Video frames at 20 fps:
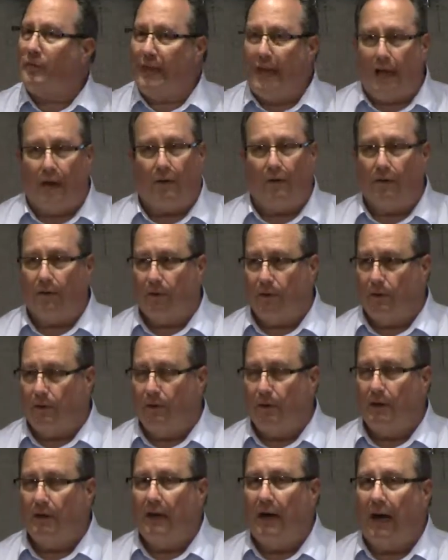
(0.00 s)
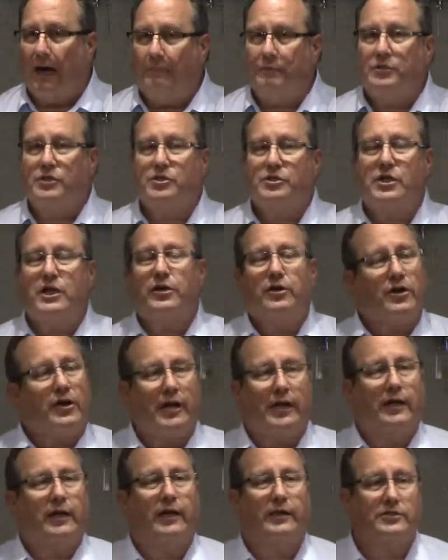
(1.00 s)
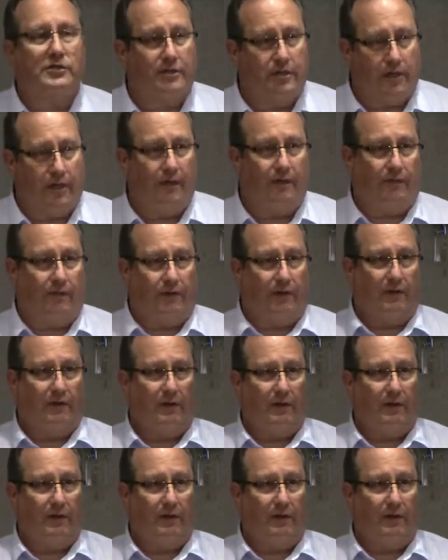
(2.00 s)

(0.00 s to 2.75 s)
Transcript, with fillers: down. I'm just saying they're not going to get you into heaven.